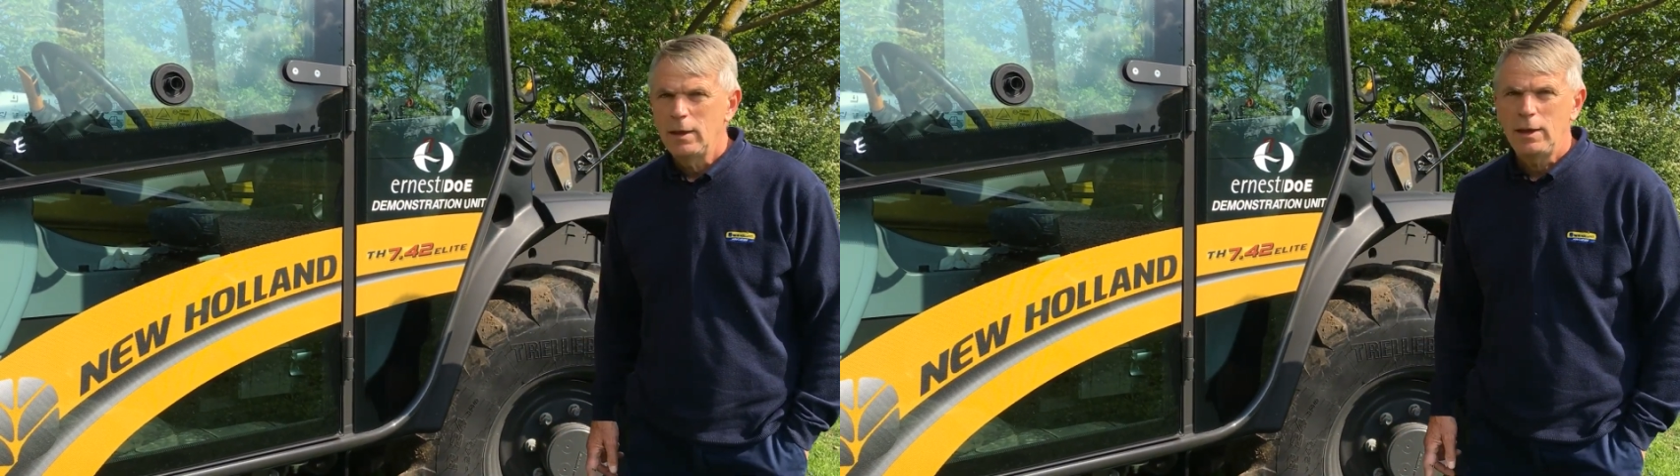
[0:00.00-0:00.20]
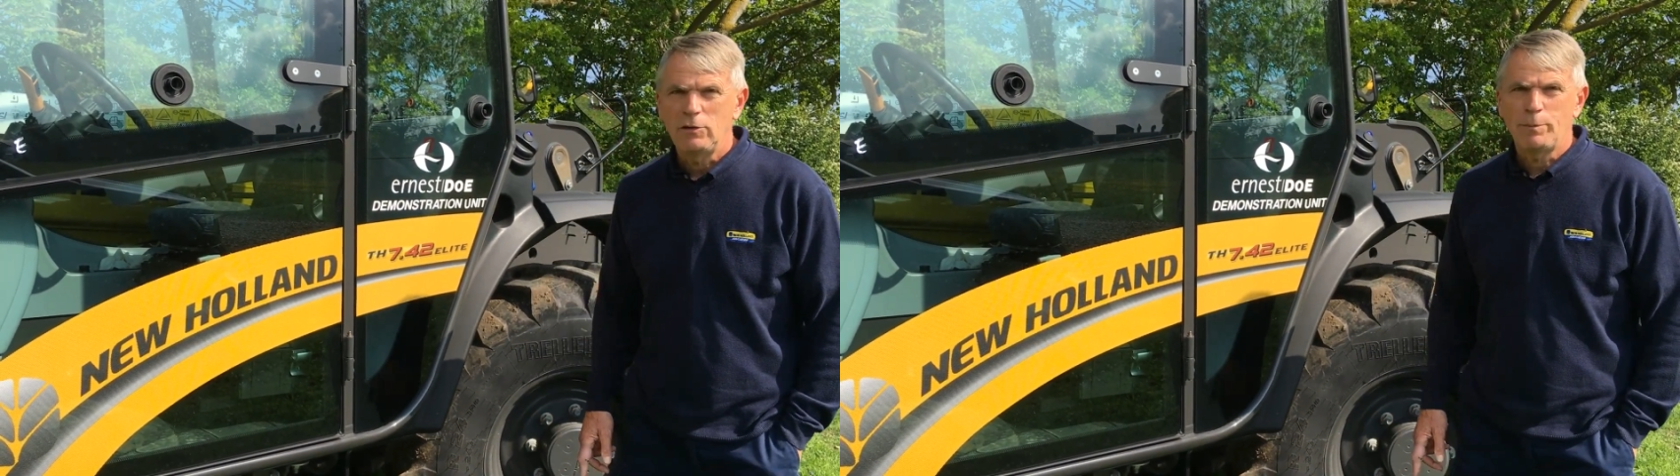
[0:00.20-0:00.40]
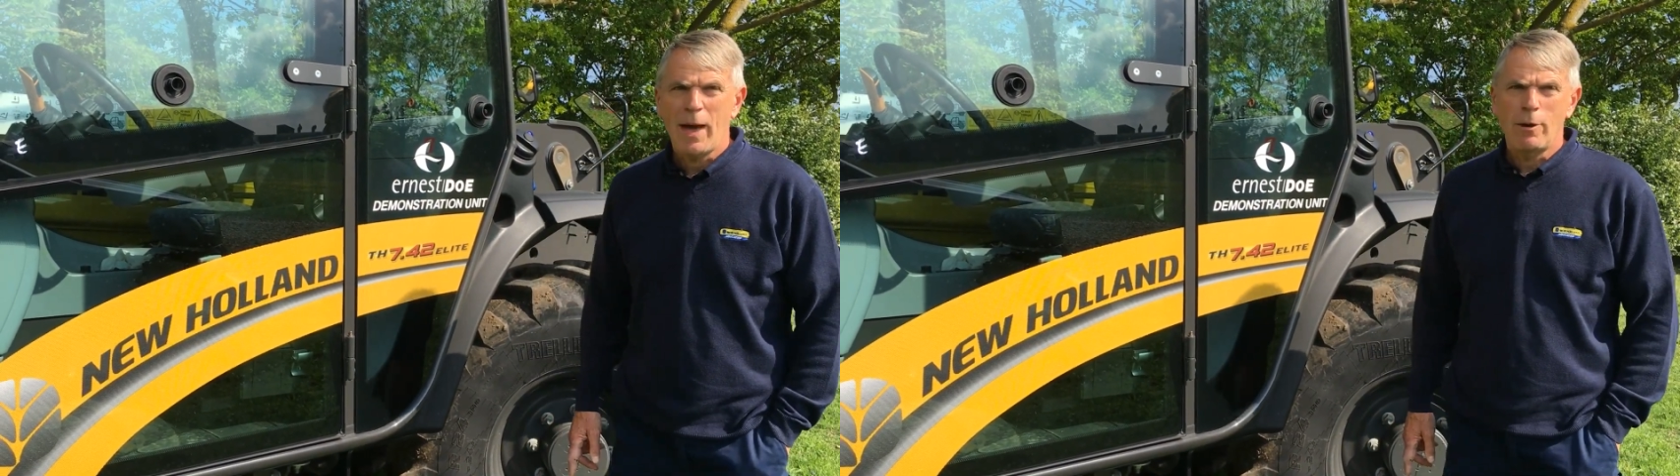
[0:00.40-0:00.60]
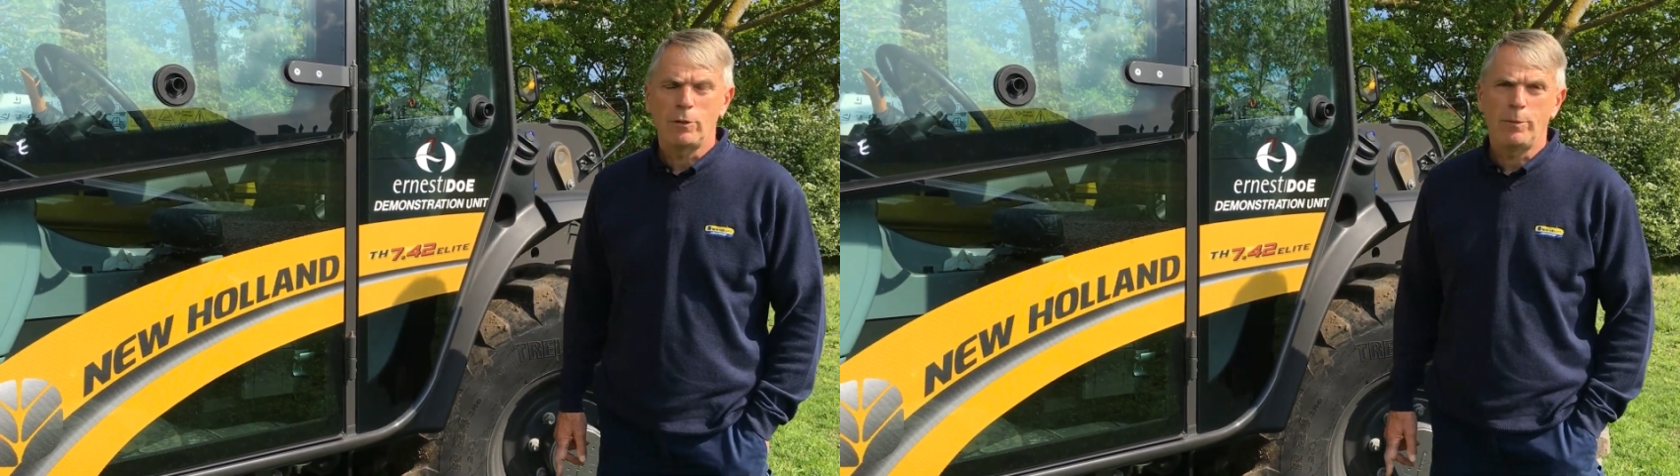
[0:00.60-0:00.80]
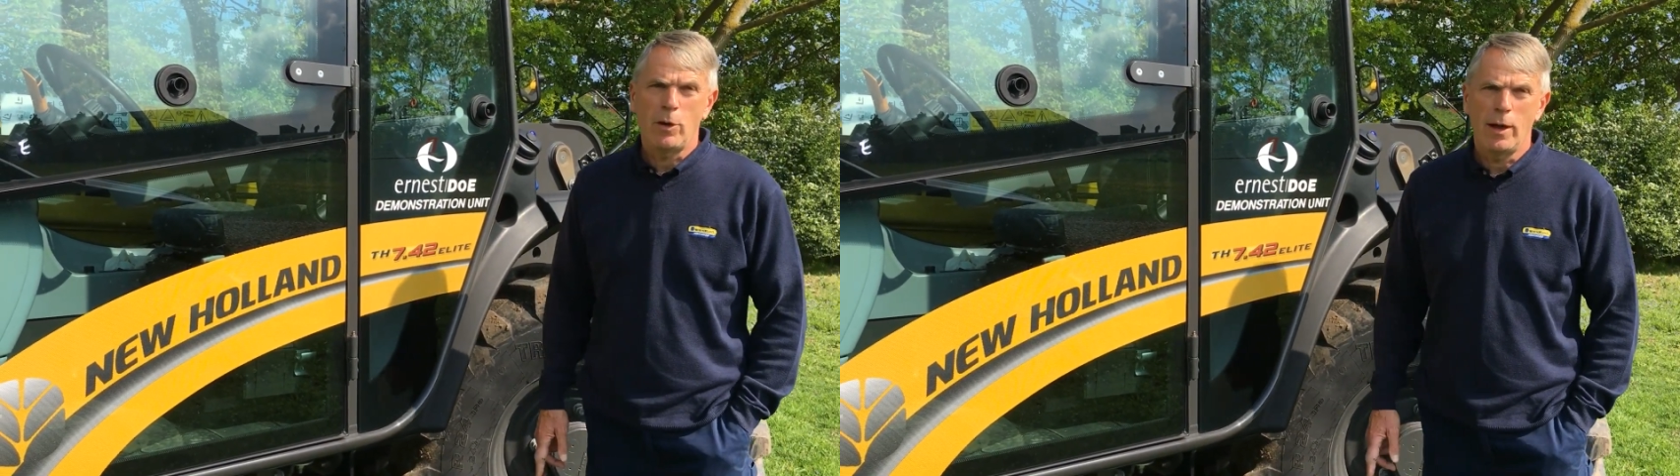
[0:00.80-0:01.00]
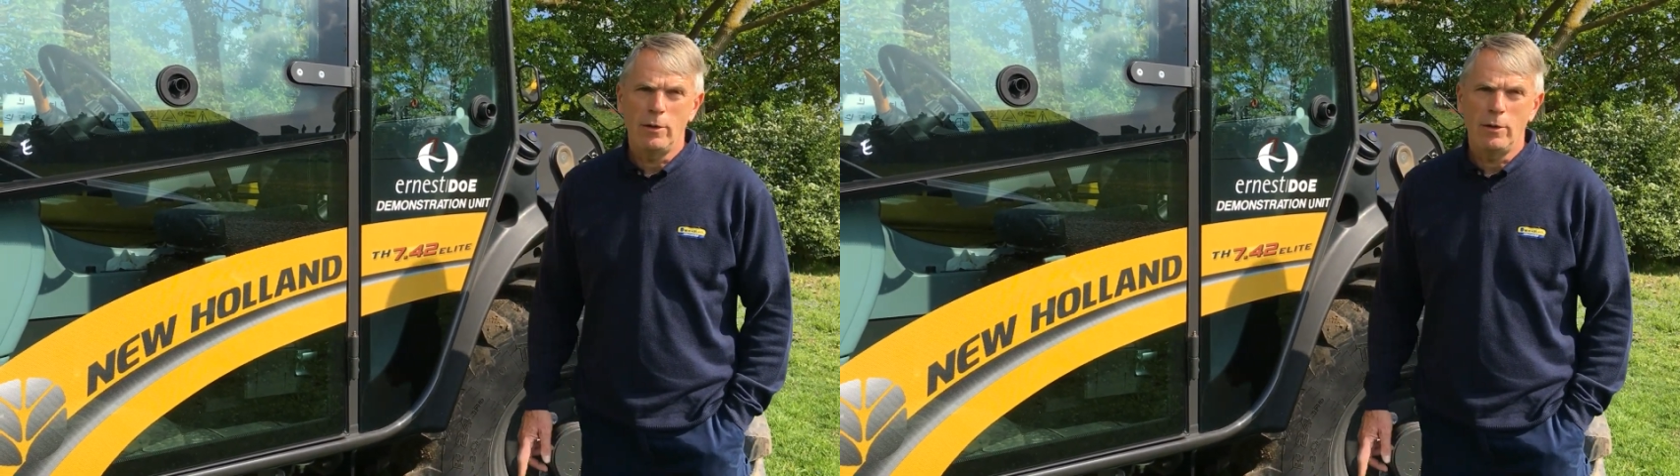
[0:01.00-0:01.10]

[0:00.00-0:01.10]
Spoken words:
It's powered by